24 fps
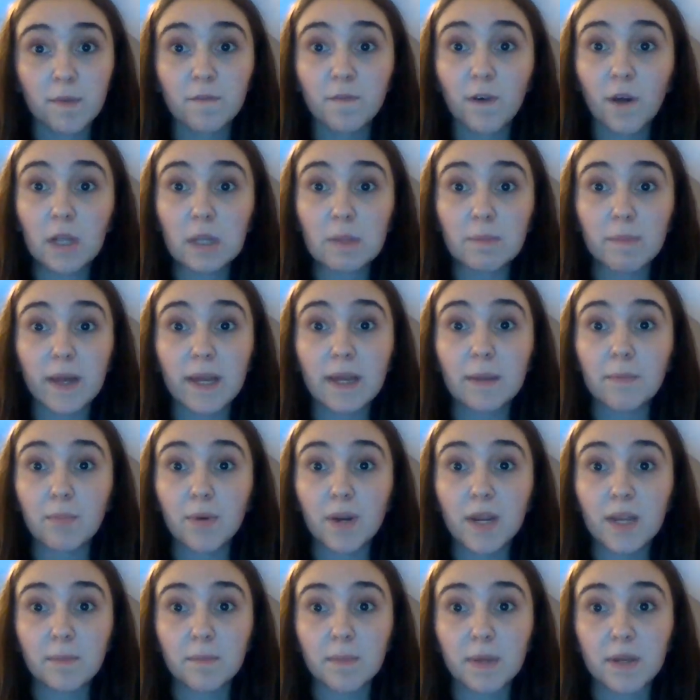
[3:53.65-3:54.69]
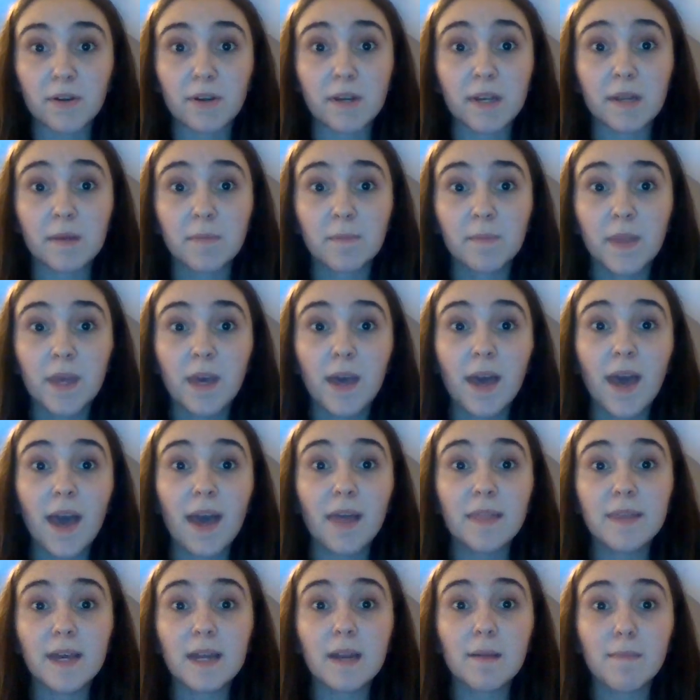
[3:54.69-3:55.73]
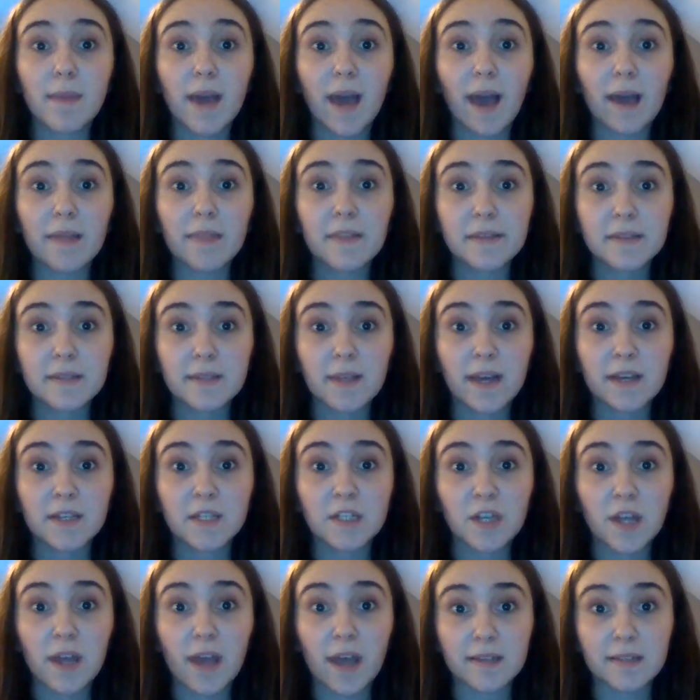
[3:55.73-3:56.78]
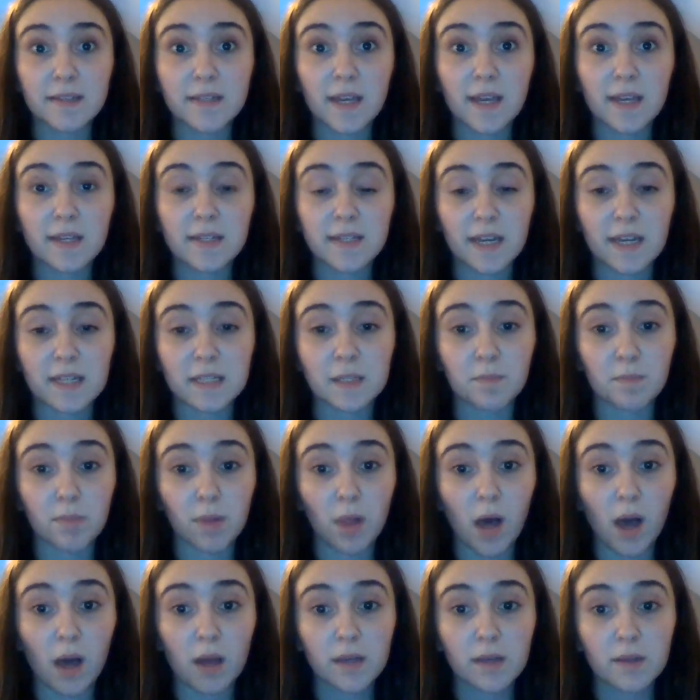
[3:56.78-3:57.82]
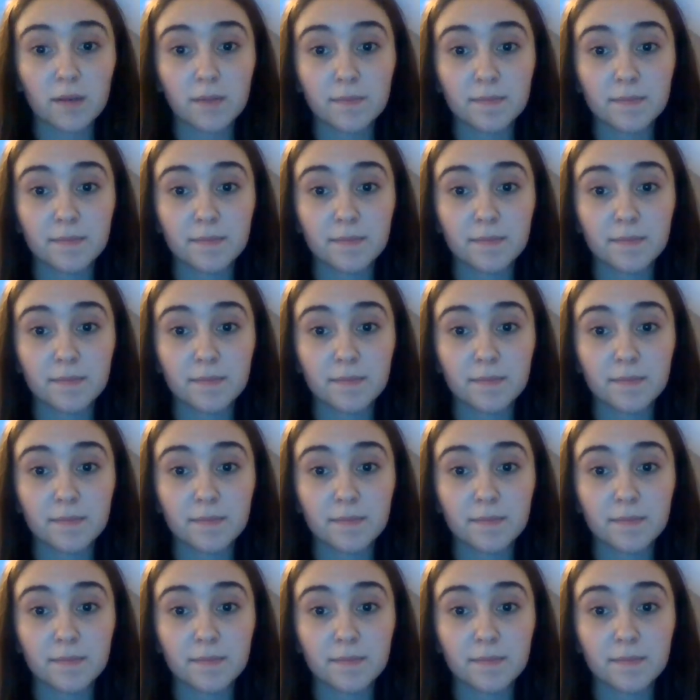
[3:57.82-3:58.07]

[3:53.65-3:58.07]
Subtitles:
followed by a break period, and then a math/essay test block.